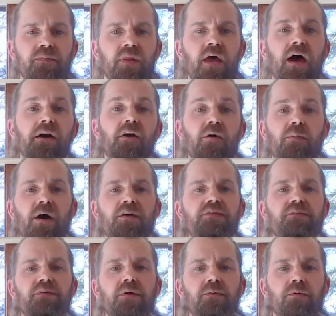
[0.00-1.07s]
I go by
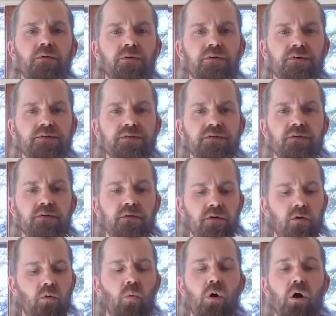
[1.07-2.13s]
3 rules.
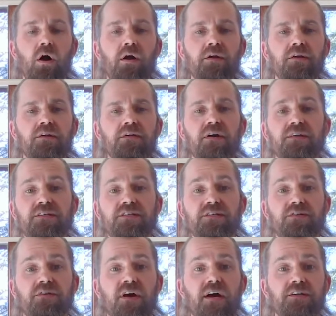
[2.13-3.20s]
1, you have to
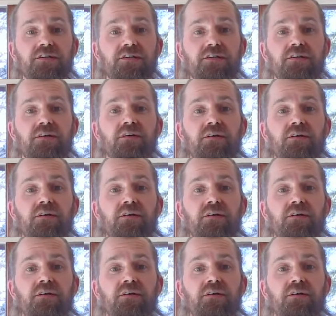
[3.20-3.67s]
stretch.